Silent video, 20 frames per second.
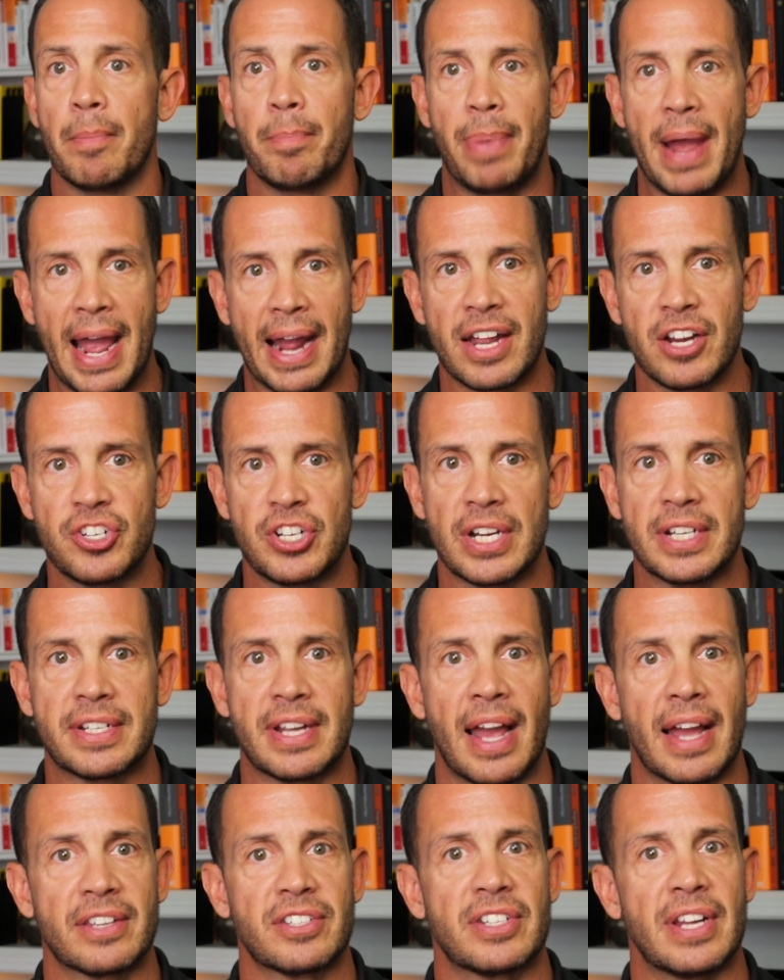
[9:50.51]
packaging
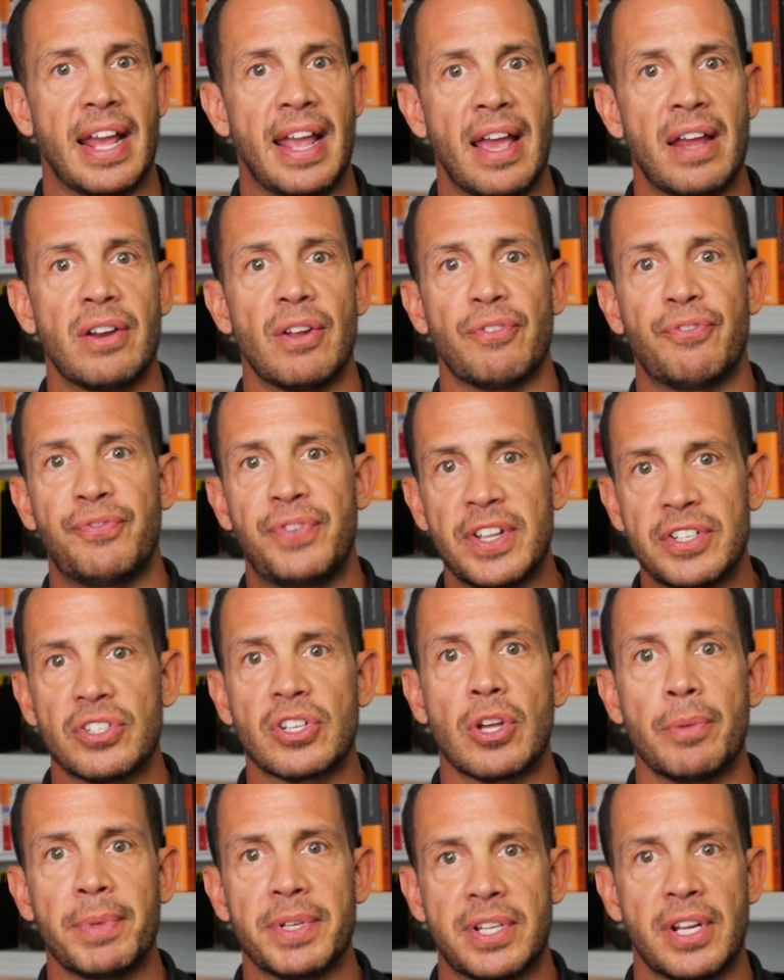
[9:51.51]
text, and
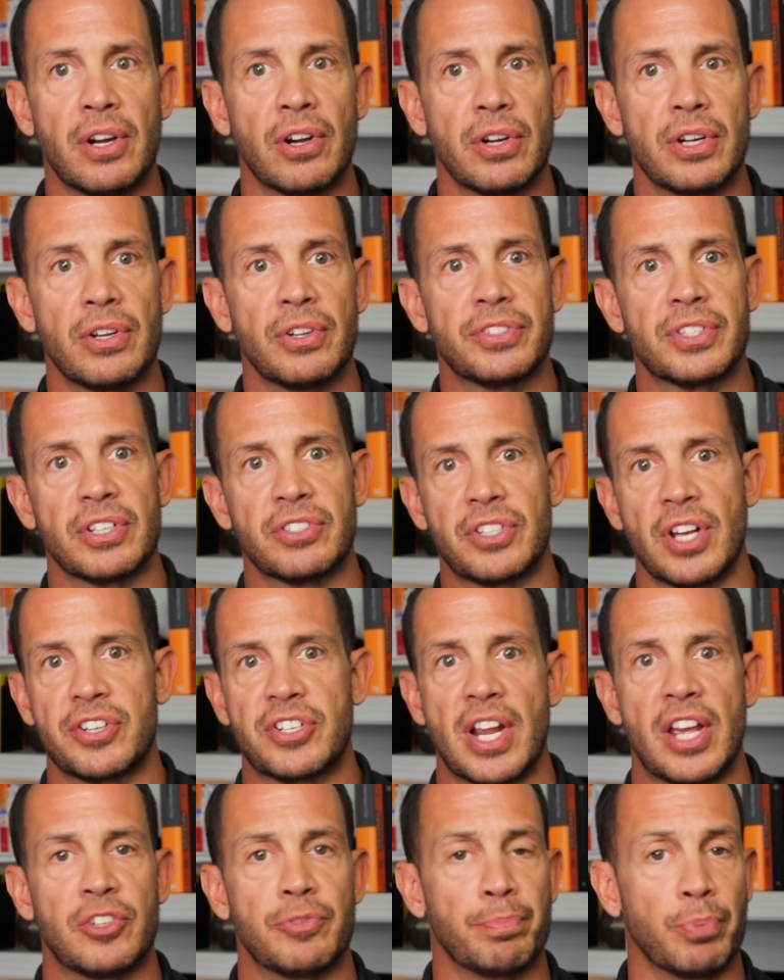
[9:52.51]
physical materials
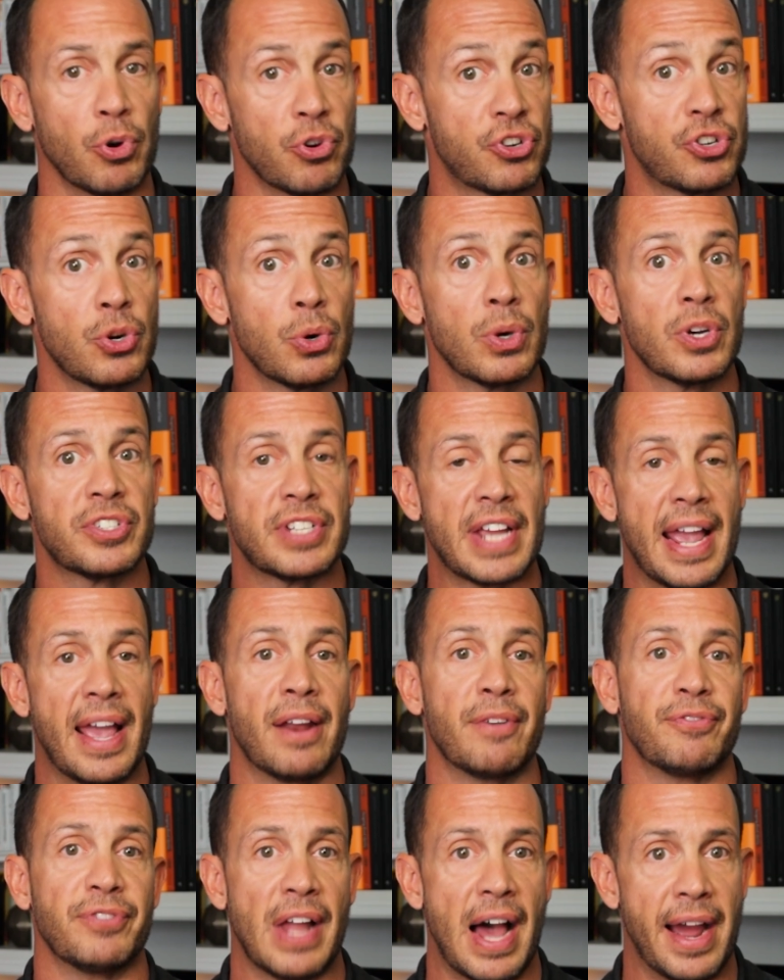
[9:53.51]
such as brochures
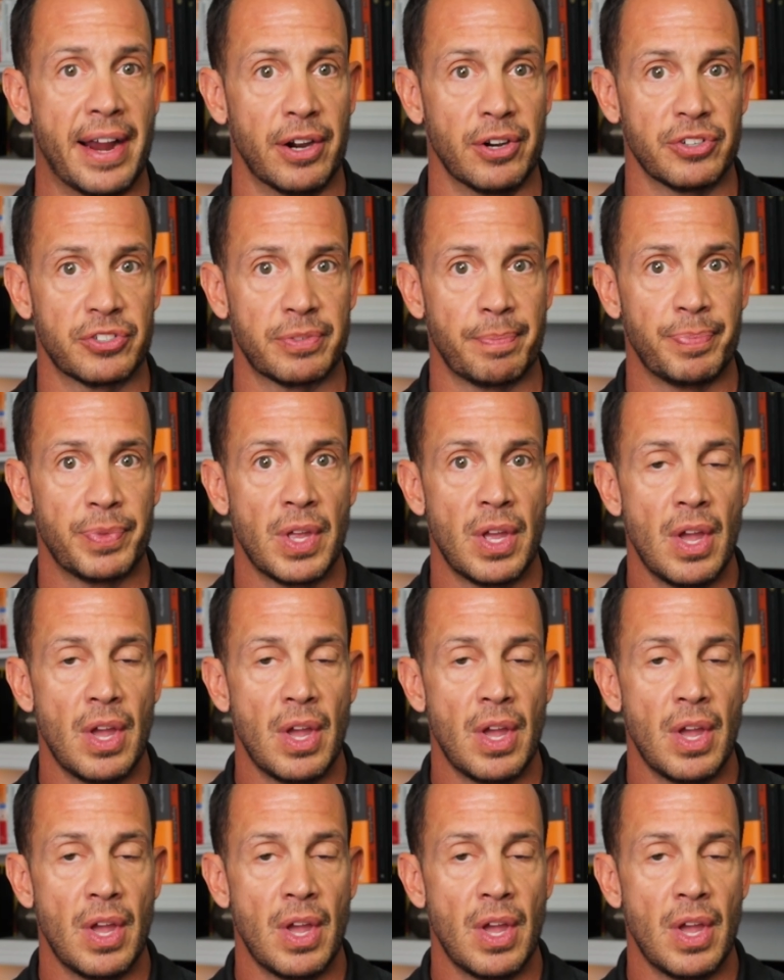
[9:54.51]
and flyers.